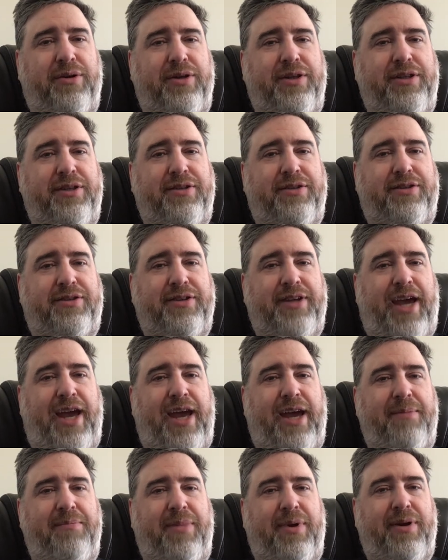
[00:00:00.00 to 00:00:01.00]
in this
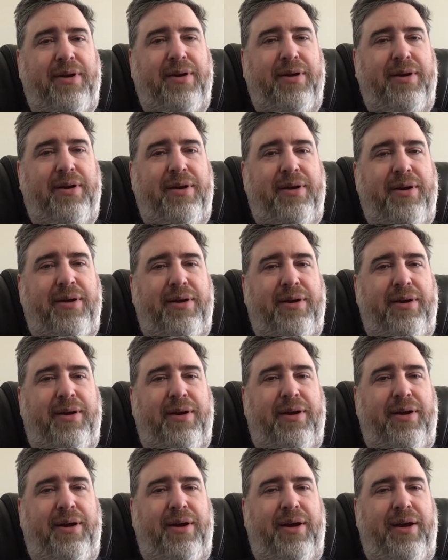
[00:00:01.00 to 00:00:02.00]
game.
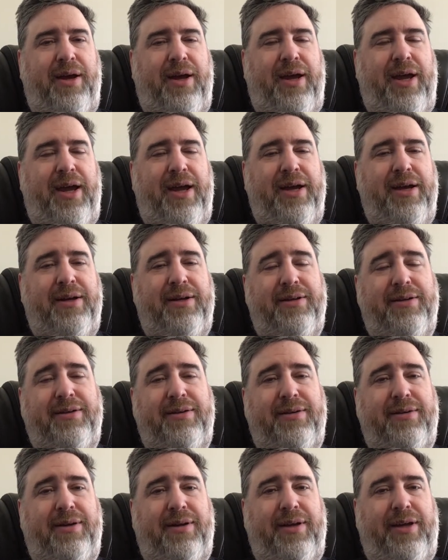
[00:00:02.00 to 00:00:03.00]
And,
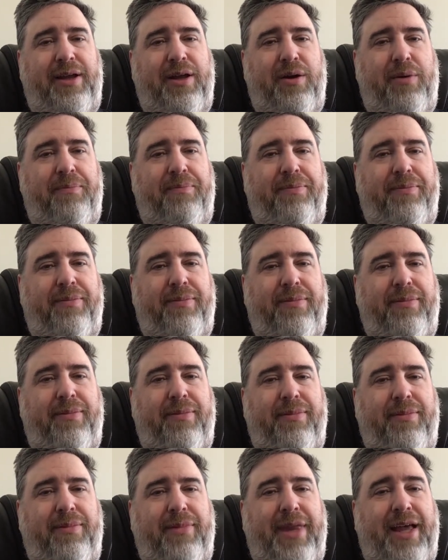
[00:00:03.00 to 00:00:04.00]

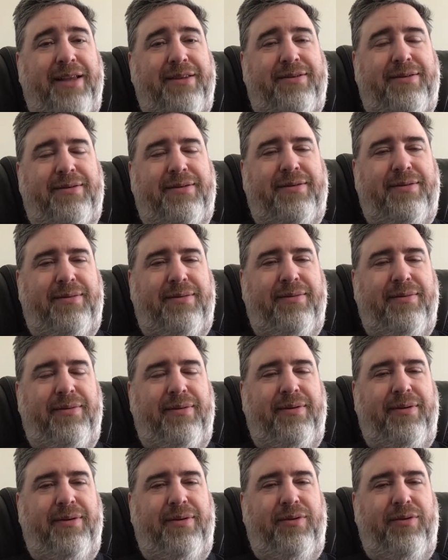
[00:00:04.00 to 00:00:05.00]
that's
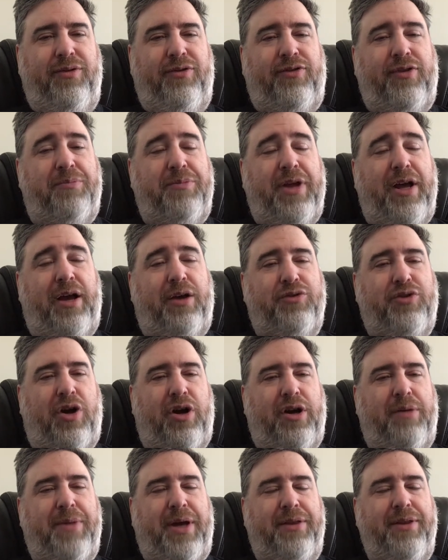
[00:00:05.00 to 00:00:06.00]
something I'll talk
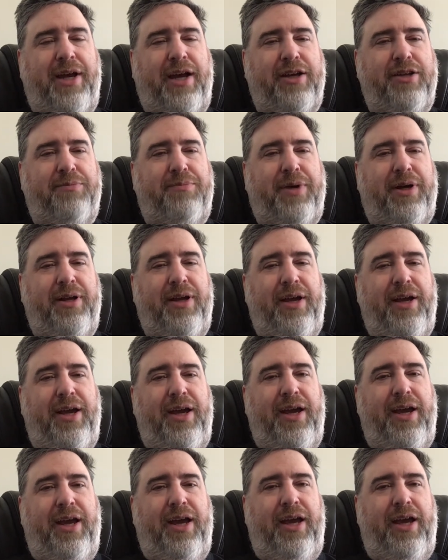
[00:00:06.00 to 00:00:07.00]
about next. But
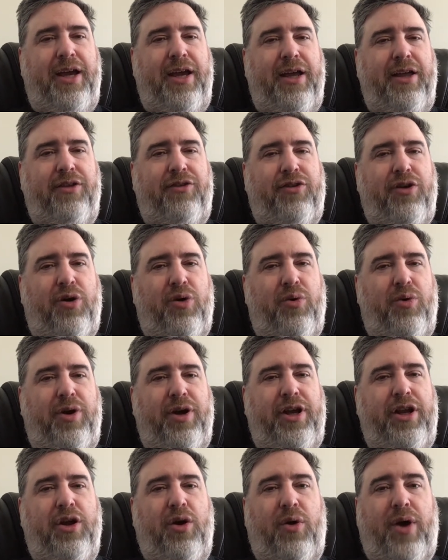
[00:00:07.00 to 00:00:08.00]
so,
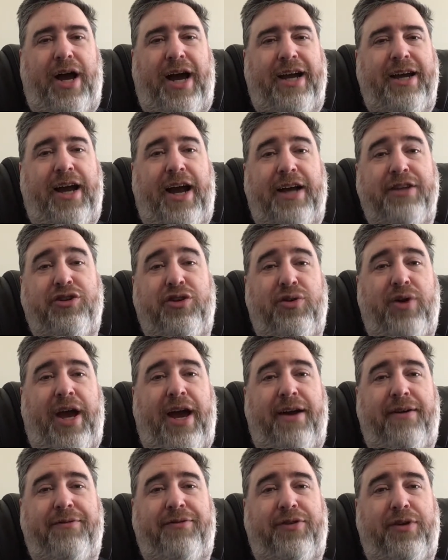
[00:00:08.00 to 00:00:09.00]
I do
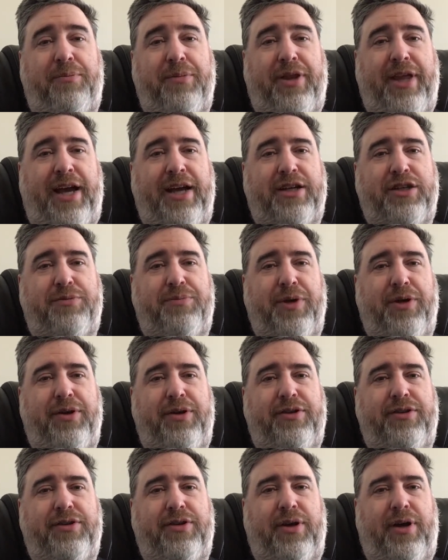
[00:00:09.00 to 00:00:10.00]
have some of that
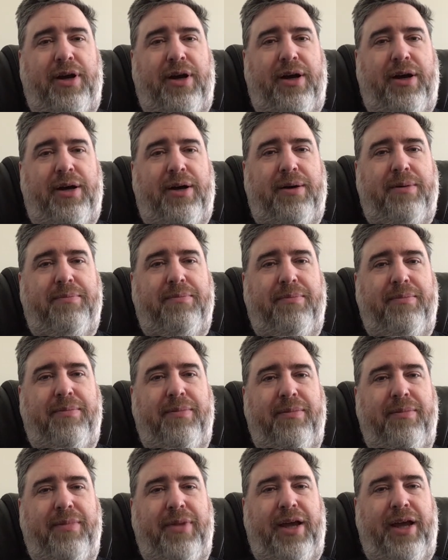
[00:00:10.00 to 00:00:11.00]
experience.
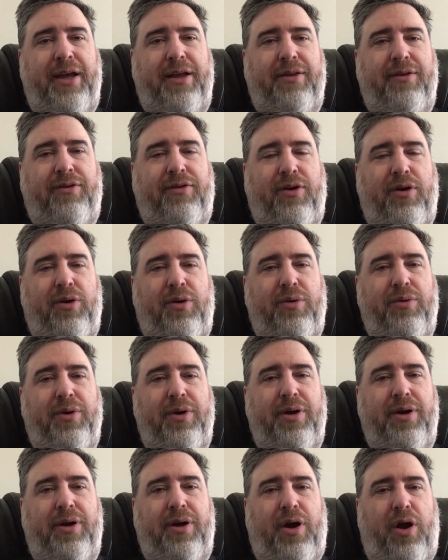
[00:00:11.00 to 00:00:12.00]
And so
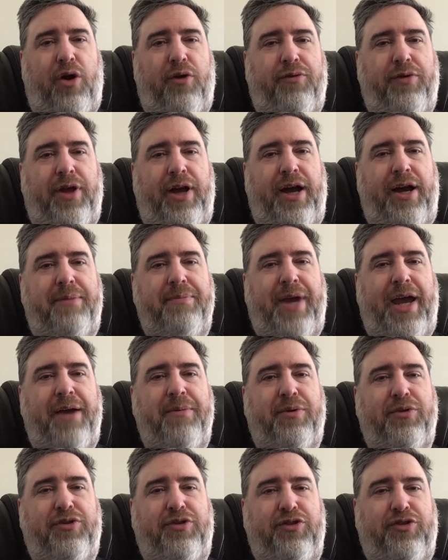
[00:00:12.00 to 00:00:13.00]
hopefully I'm
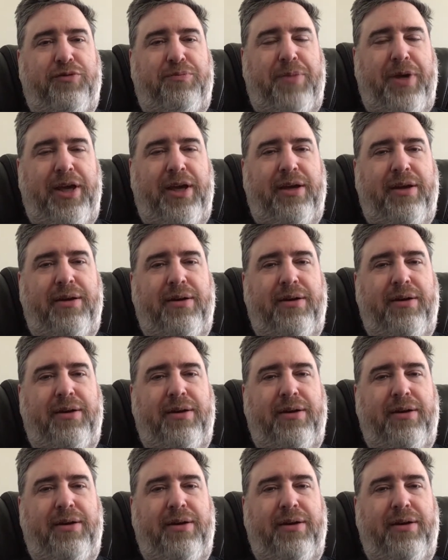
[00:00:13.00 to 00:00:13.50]
able to speak